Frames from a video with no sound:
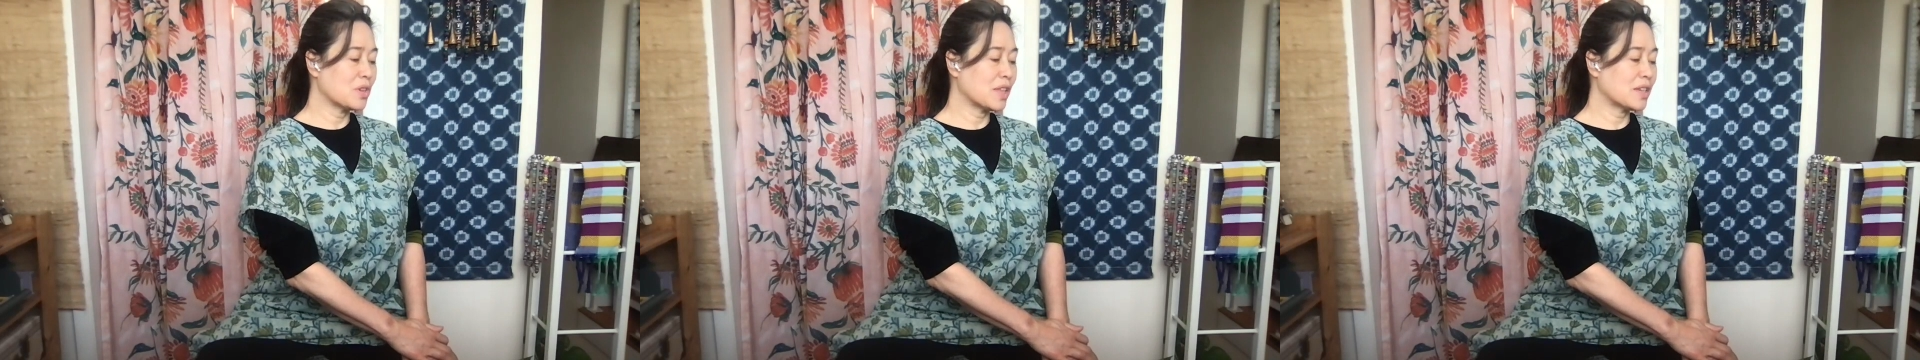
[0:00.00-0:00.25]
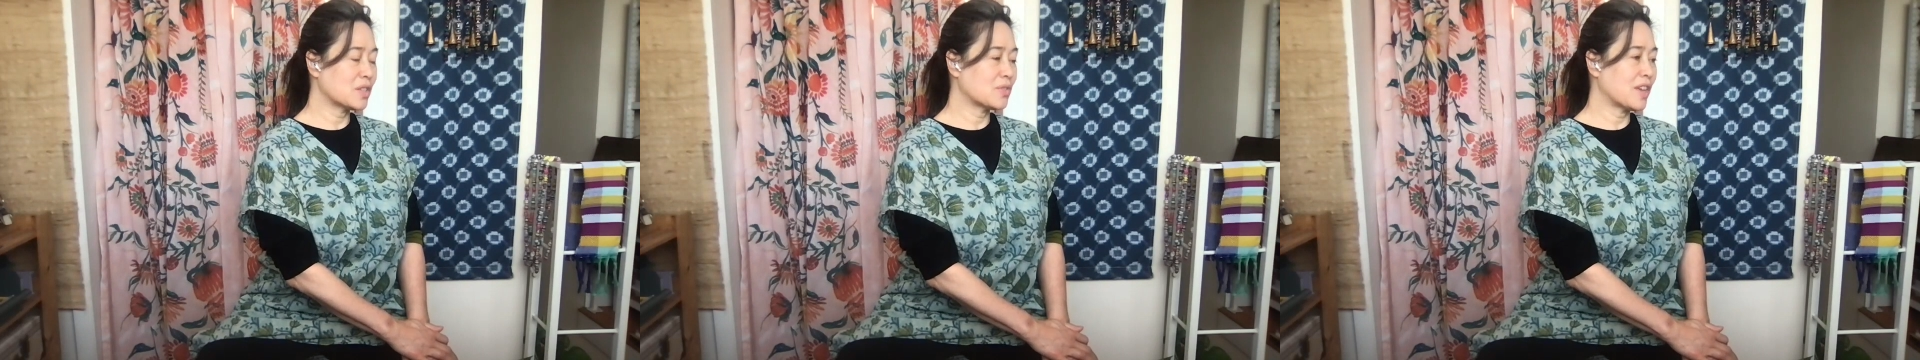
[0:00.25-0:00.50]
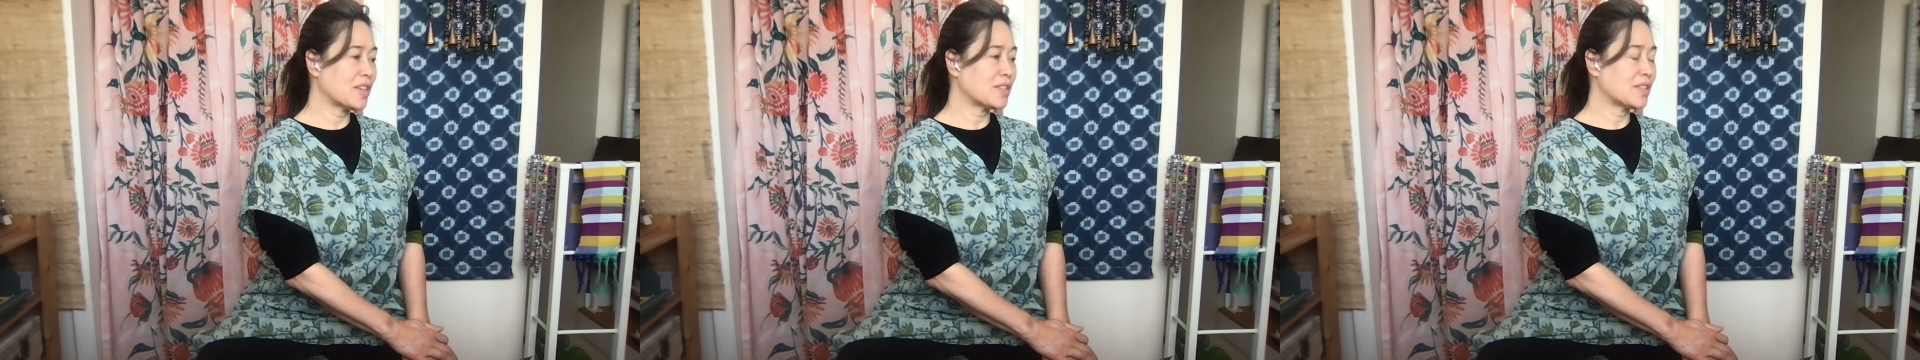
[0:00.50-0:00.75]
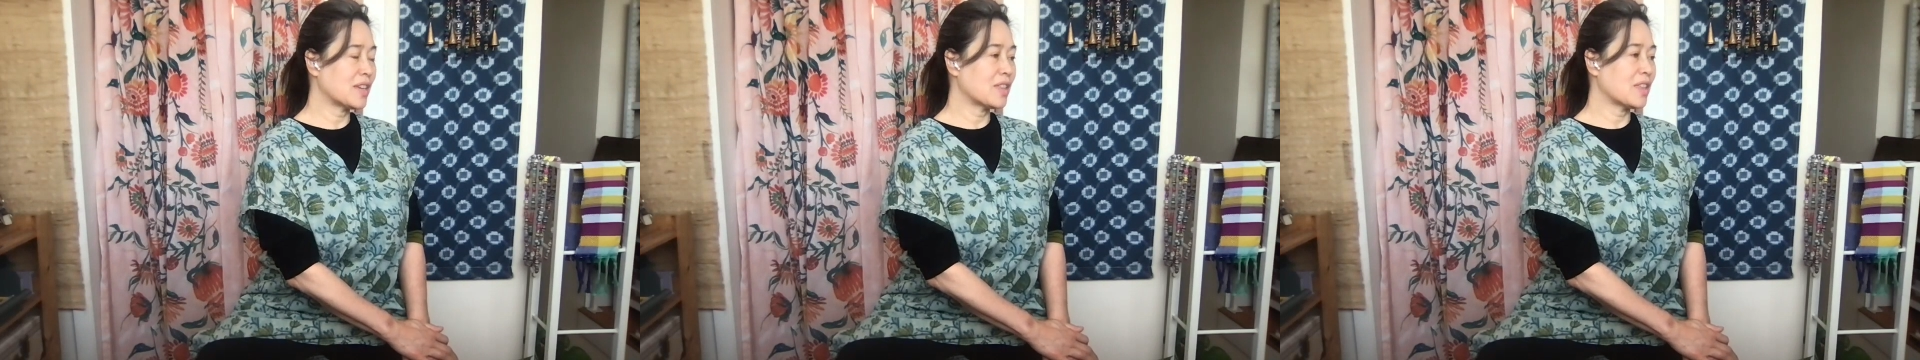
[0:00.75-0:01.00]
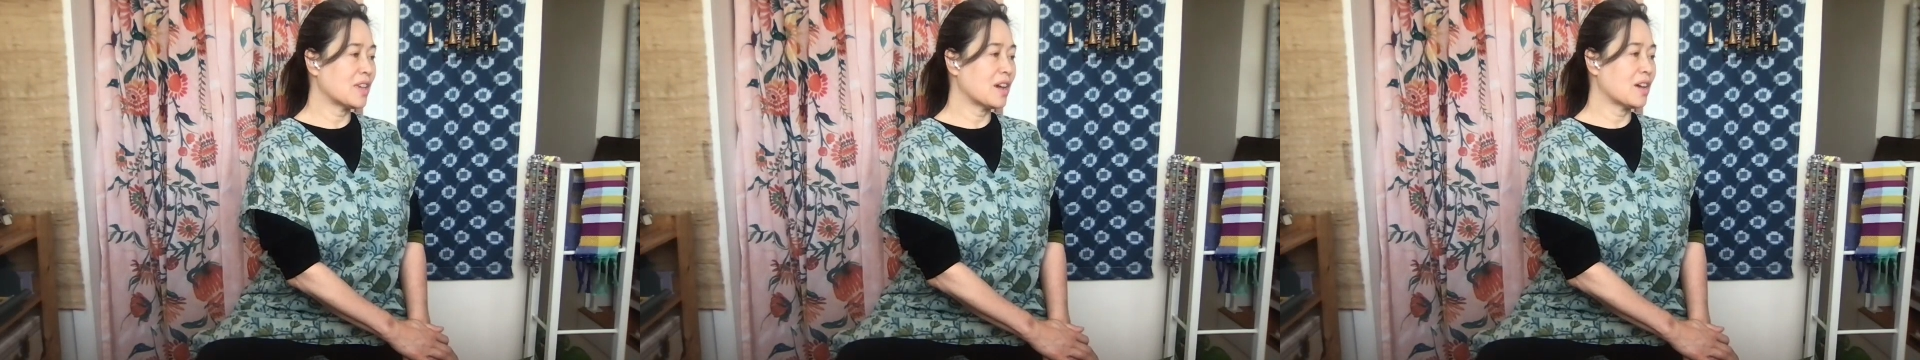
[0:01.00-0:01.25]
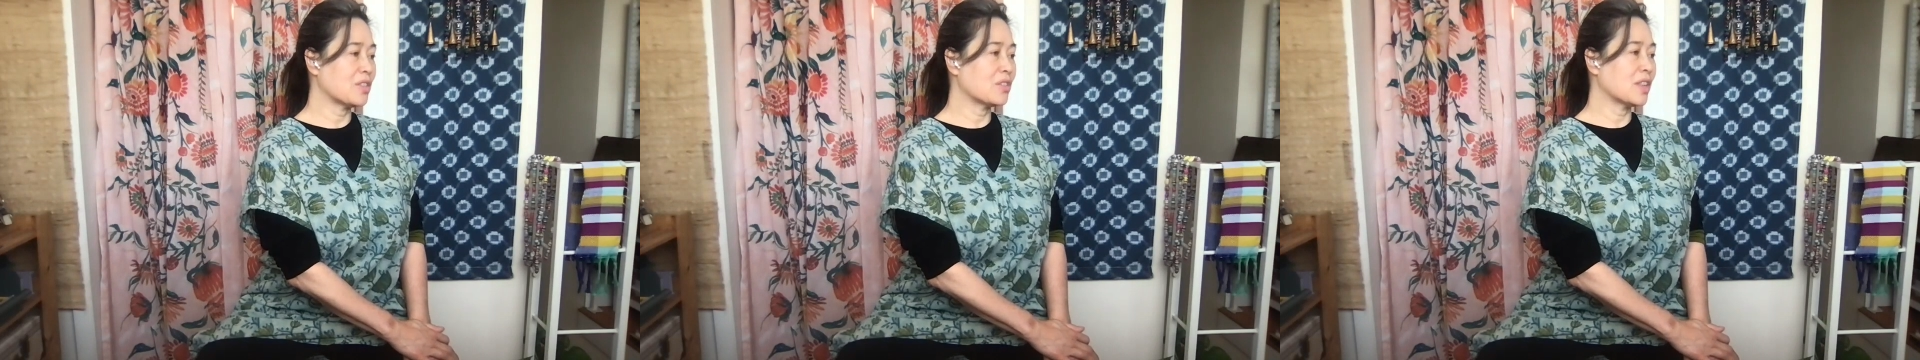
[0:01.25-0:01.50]
or less facing the
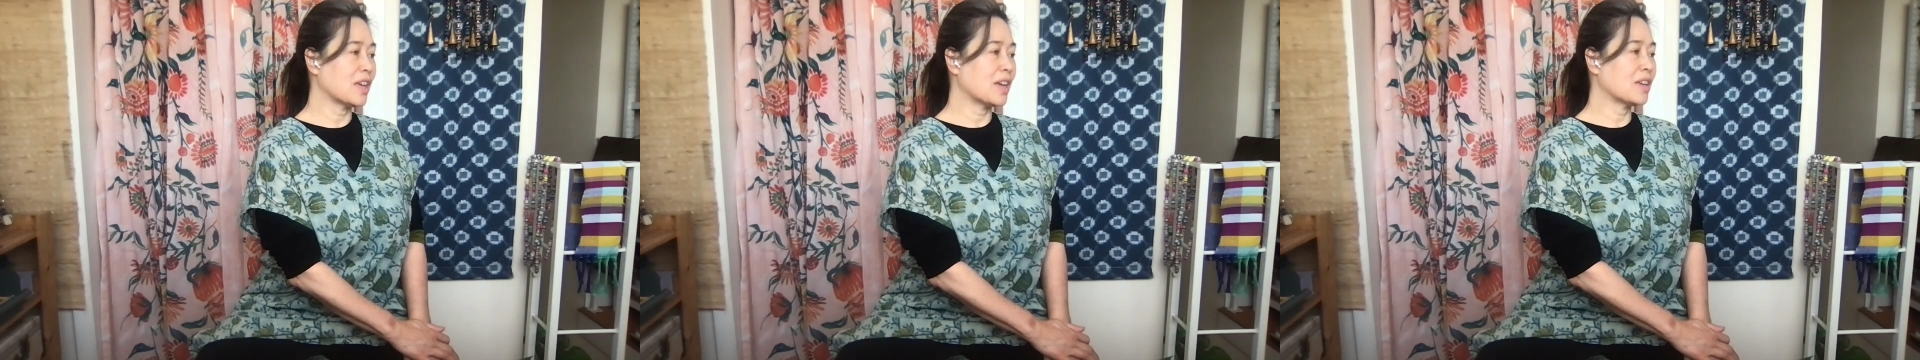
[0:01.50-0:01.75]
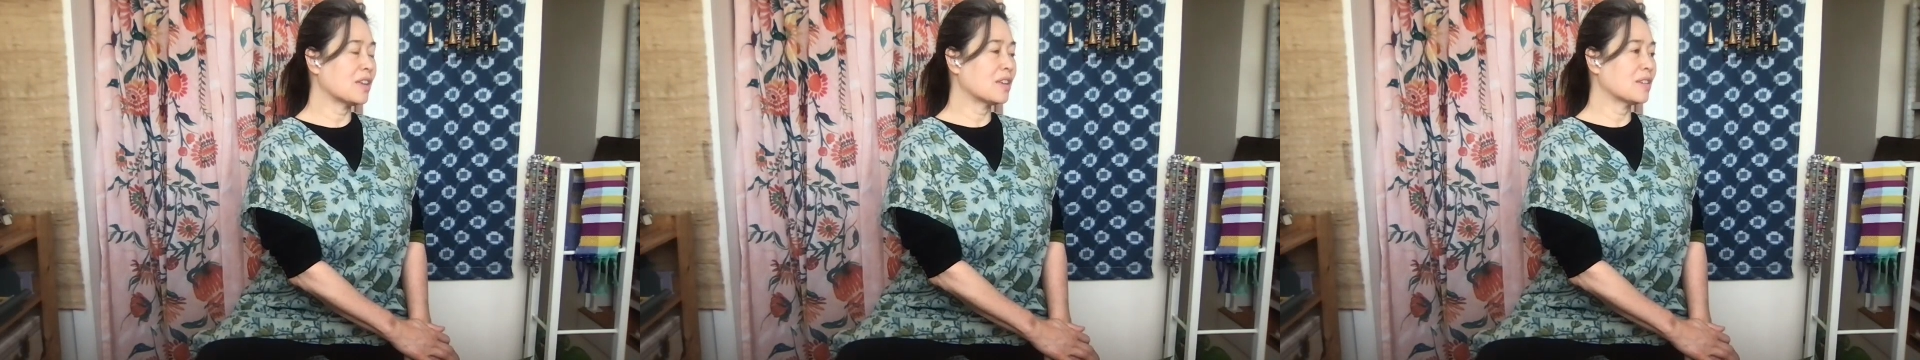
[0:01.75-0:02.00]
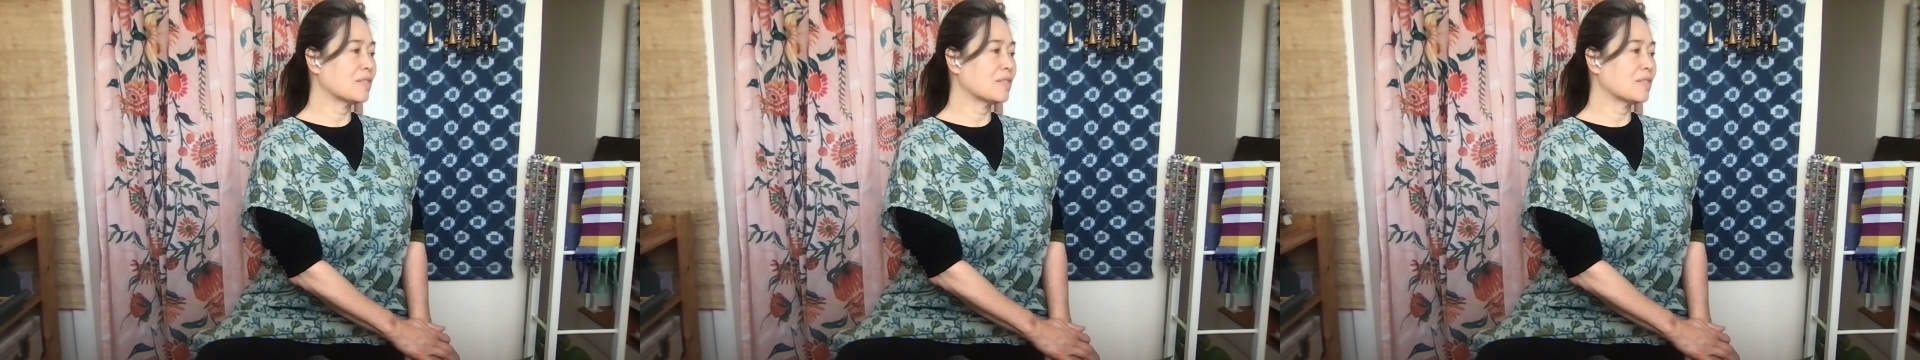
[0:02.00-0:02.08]
other leg.